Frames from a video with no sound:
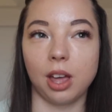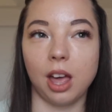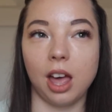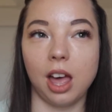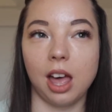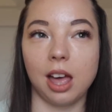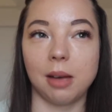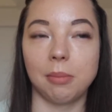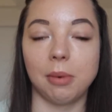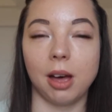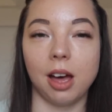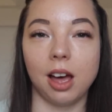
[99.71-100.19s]

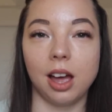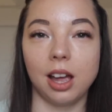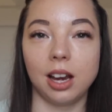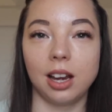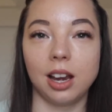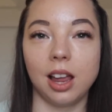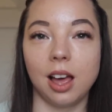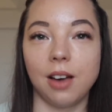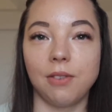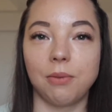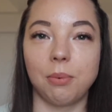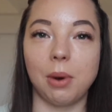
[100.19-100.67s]
Um, I
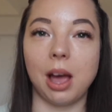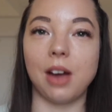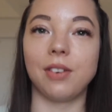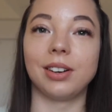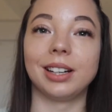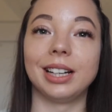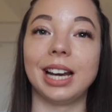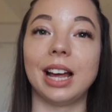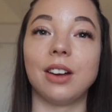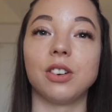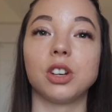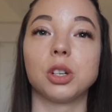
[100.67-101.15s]
love
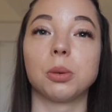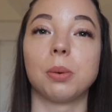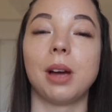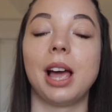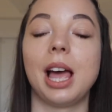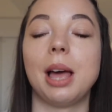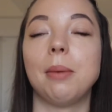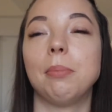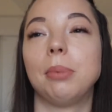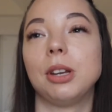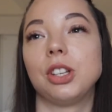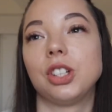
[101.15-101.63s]
wearing
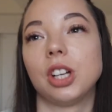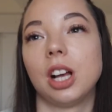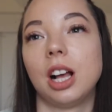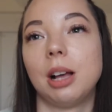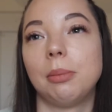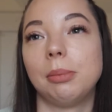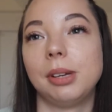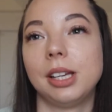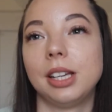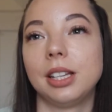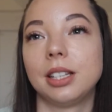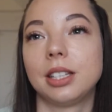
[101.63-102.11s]
loungewear and
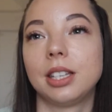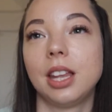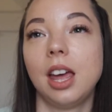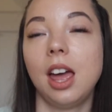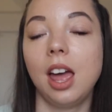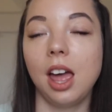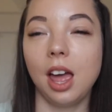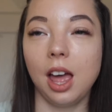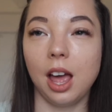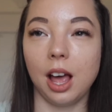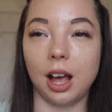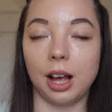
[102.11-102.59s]
pyjamas
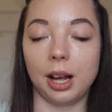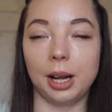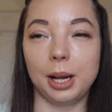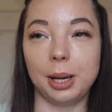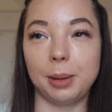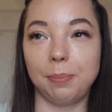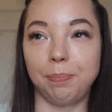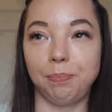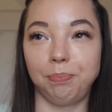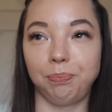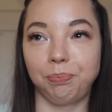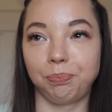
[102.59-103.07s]

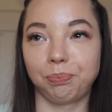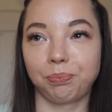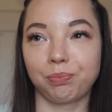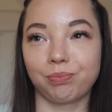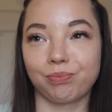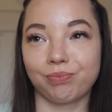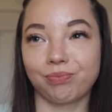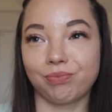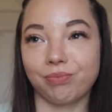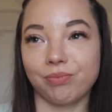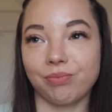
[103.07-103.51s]
um,